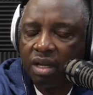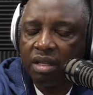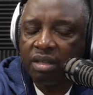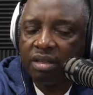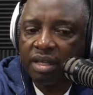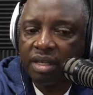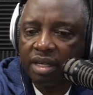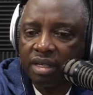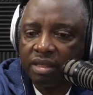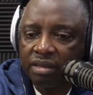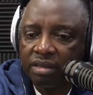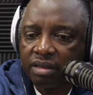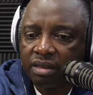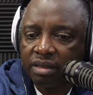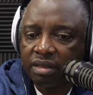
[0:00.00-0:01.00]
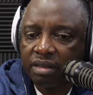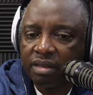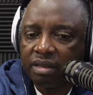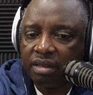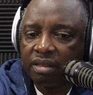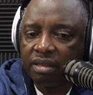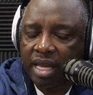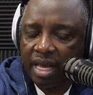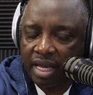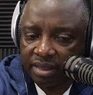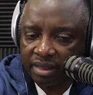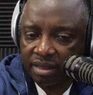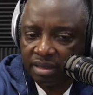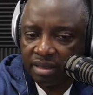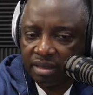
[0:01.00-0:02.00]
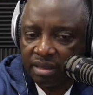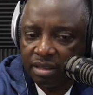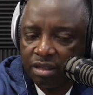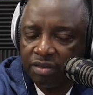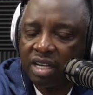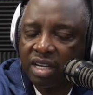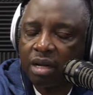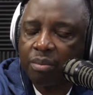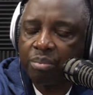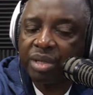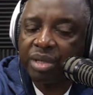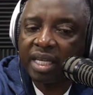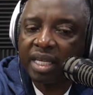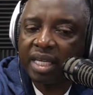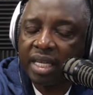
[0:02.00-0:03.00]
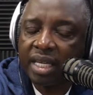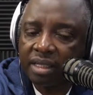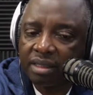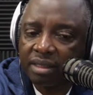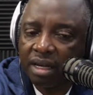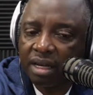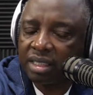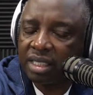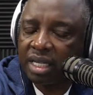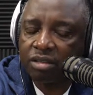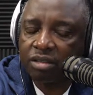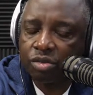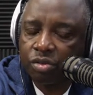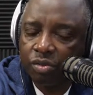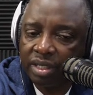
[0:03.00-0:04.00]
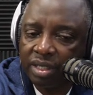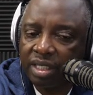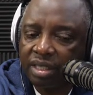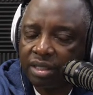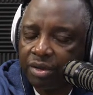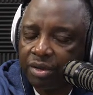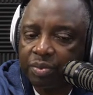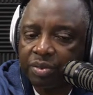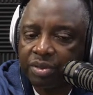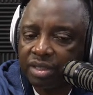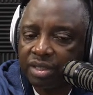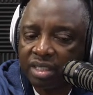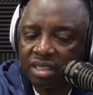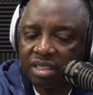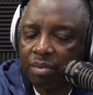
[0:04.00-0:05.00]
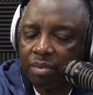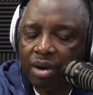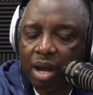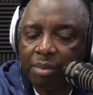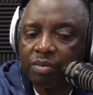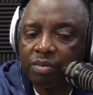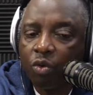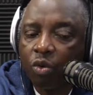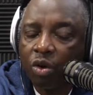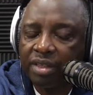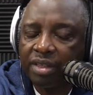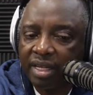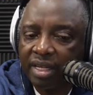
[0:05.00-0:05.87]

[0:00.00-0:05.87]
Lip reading: Then, yes, you took a big hit. Y'all down 20, 30%, some probably more than